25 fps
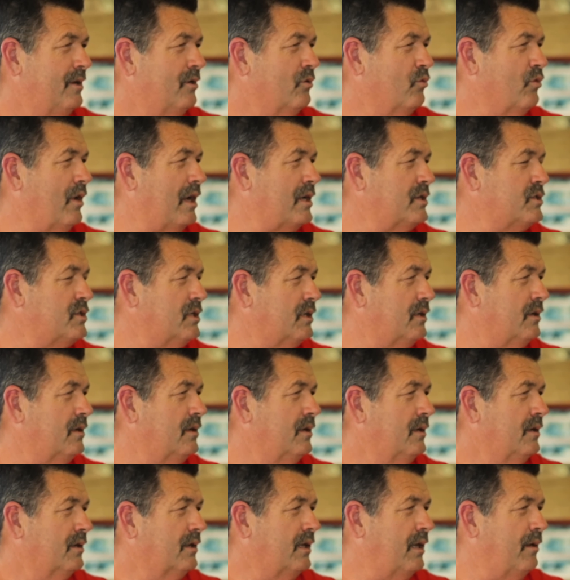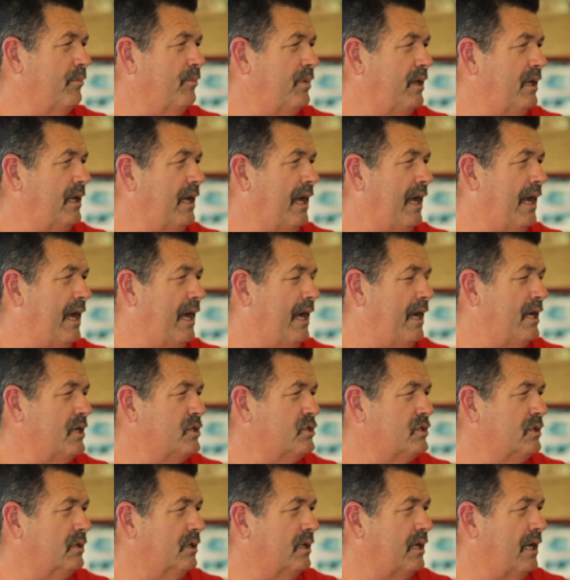Russia can be
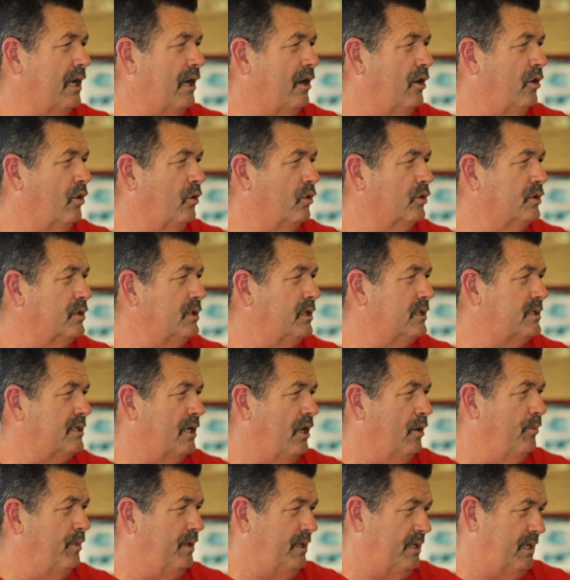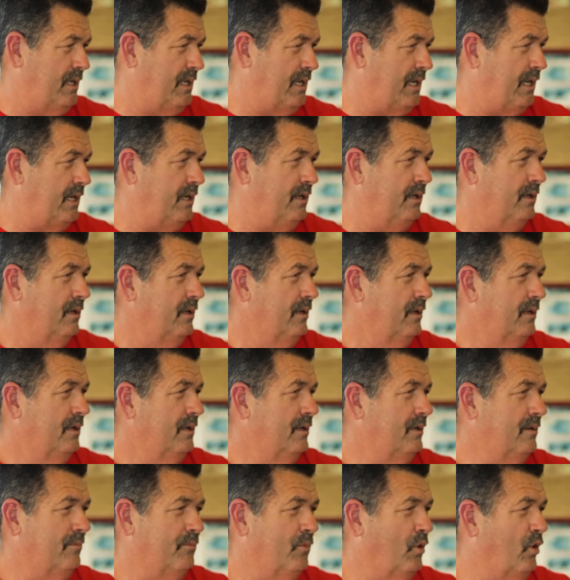harsh and cold, and you told me today
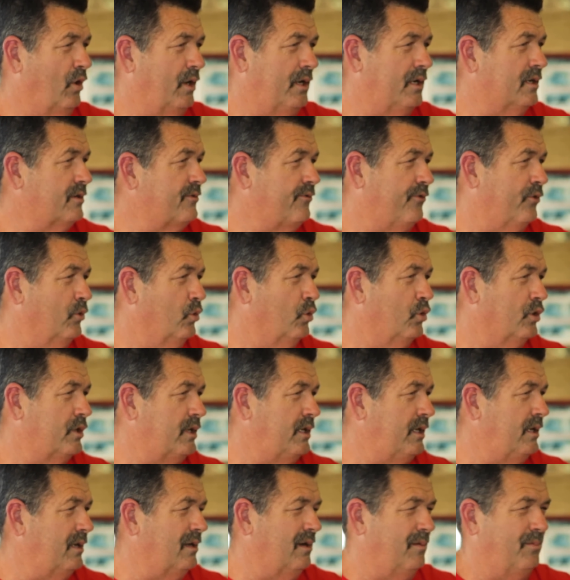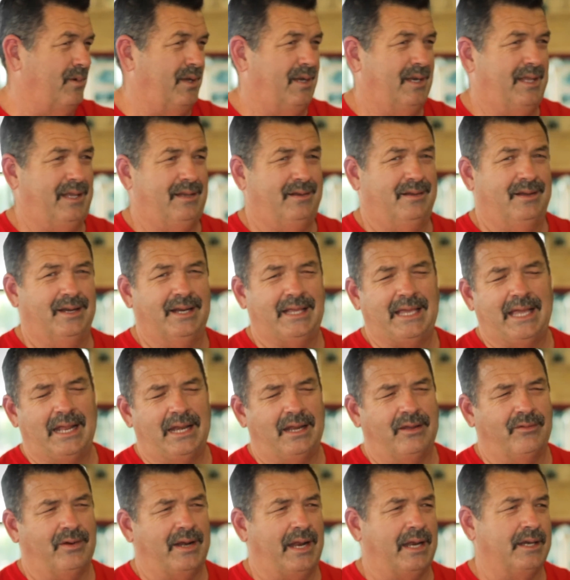minus 40. I mean, I can't
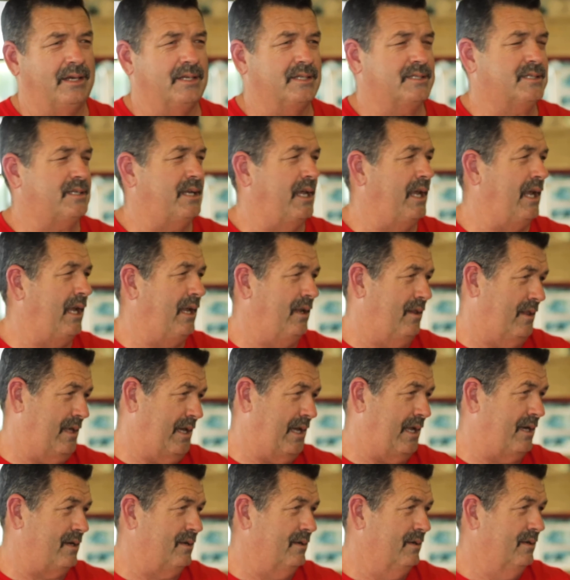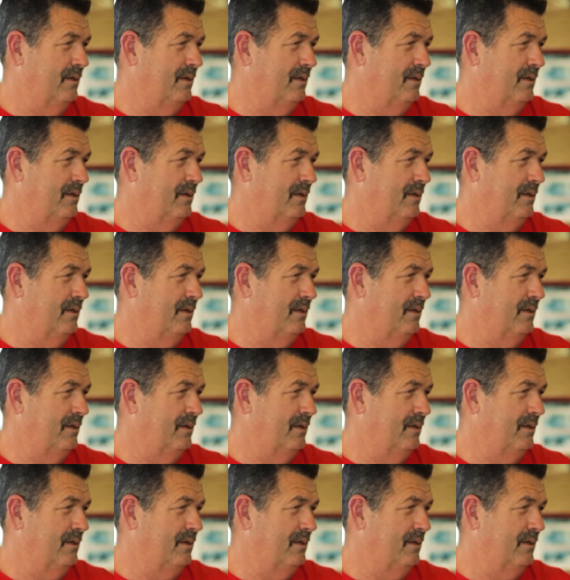even understand that.